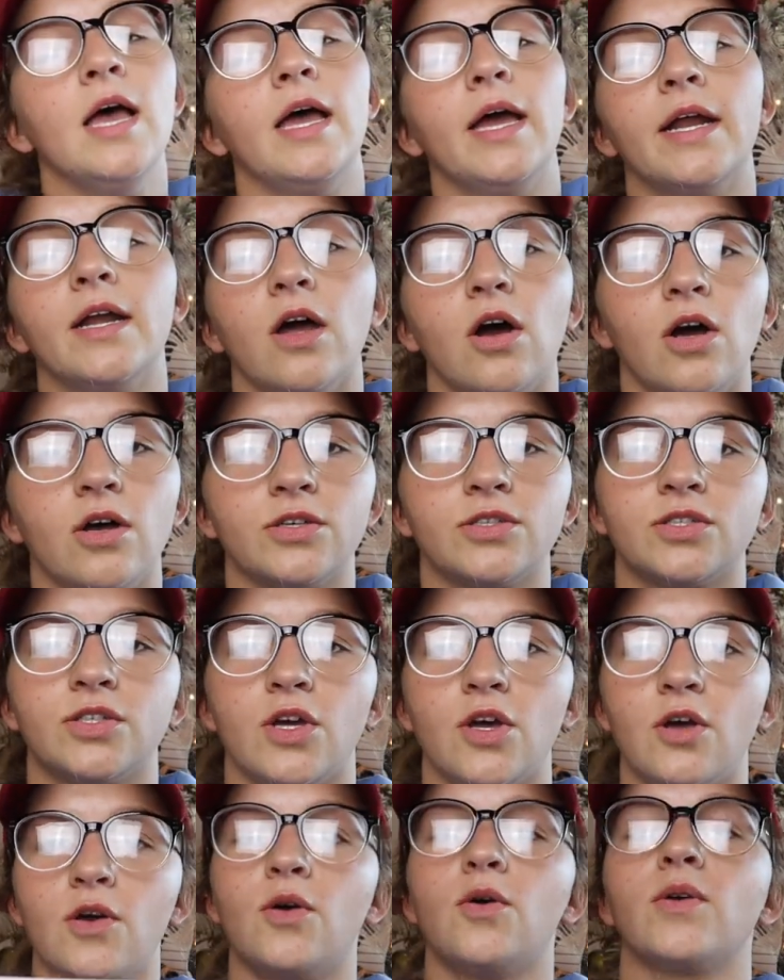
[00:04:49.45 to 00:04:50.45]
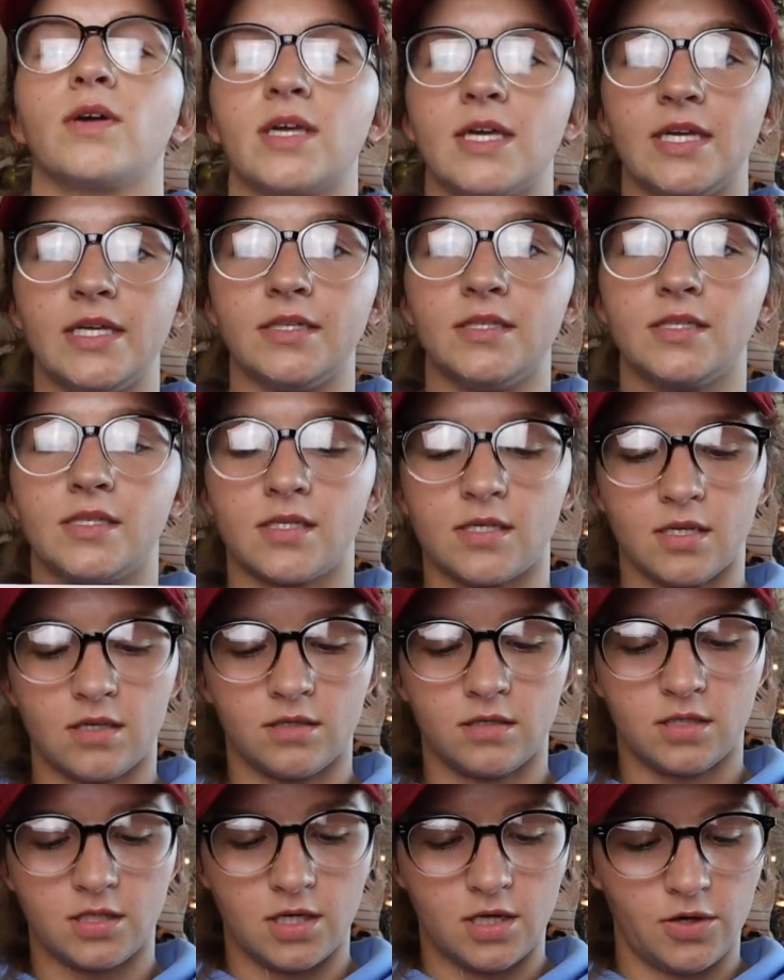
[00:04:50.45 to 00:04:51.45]
and it also heats
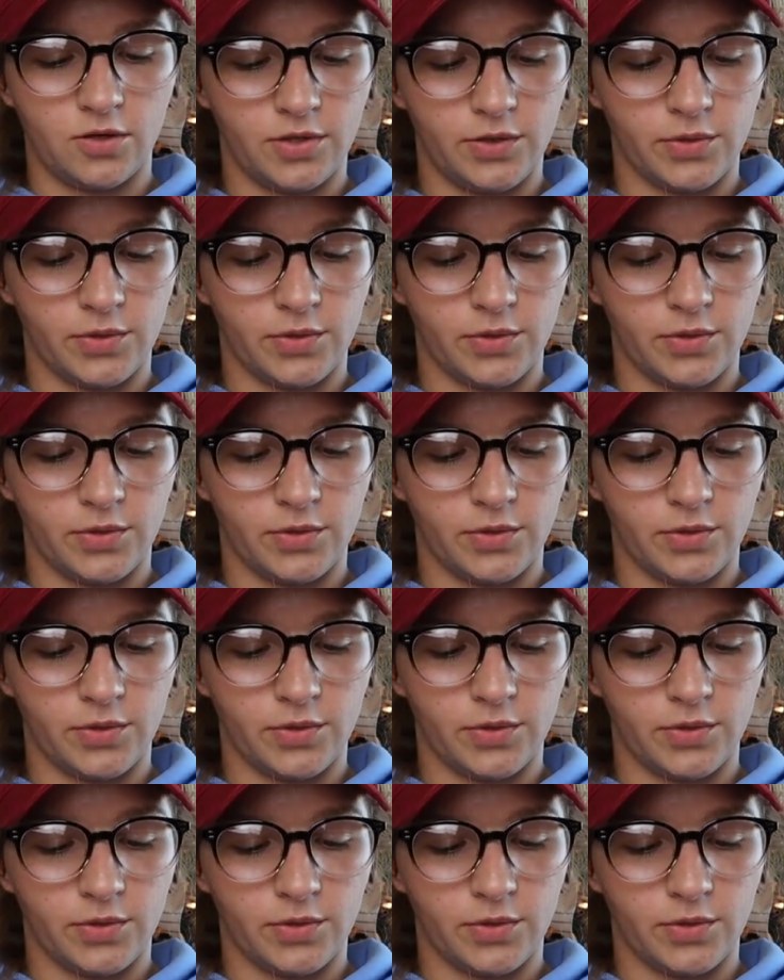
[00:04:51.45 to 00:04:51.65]
so